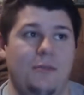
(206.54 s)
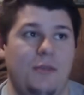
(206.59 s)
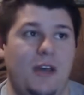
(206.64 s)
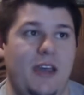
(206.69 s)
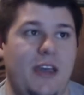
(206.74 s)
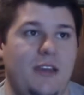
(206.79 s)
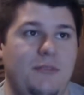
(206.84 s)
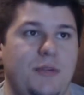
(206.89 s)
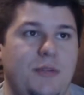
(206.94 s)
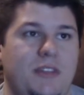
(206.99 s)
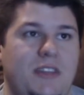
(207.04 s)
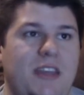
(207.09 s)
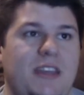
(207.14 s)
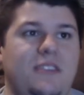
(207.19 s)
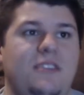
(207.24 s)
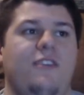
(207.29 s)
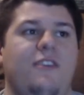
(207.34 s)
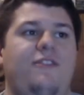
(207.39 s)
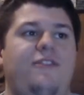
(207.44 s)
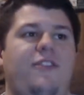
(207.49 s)
of my head, but
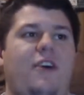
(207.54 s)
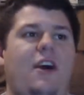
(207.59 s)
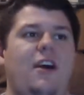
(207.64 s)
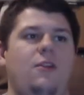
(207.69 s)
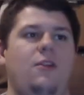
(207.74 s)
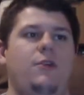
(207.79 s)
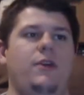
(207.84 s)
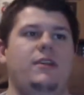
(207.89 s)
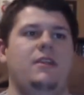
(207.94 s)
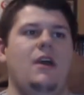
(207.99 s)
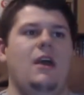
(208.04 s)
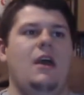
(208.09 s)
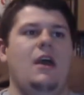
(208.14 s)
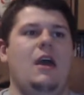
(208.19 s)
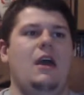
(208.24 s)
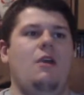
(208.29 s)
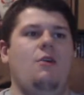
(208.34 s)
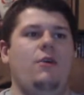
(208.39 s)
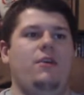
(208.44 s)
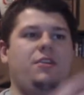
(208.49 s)
then you follow it
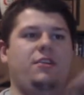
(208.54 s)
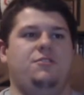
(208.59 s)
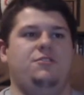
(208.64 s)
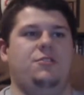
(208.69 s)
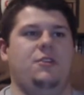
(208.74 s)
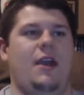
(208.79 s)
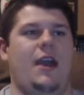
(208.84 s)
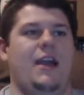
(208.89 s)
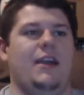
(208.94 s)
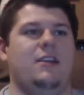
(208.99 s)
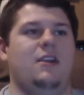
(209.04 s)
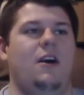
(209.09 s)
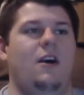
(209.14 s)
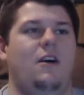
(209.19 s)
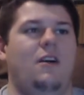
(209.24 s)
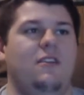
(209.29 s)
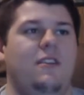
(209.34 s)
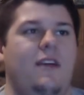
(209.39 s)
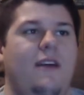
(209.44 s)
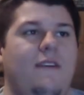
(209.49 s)
with a track
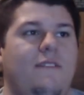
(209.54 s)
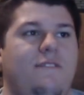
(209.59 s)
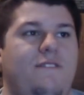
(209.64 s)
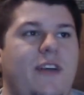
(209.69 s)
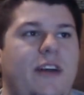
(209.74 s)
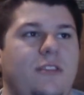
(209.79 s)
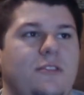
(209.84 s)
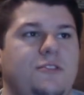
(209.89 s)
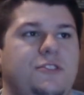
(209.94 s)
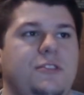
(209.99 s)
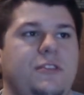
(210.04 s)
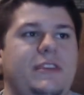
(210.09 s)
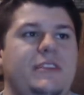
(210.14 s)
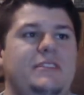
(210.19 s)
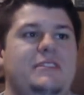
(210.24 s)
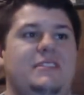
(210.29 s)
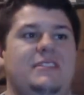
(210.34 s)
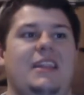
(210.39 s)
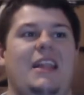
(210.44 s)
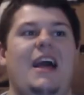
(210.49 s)
called Veltri
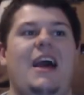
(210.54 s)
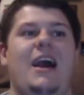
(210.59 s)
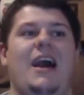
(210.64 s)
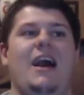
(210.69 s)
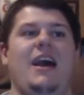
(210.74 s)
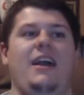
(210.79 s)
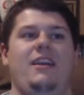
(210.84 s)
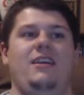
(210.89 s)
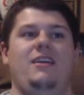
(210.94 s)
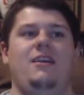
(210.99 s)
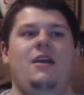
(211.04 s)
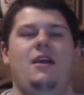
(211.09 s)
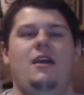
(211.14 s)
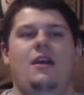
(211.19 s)
Sly,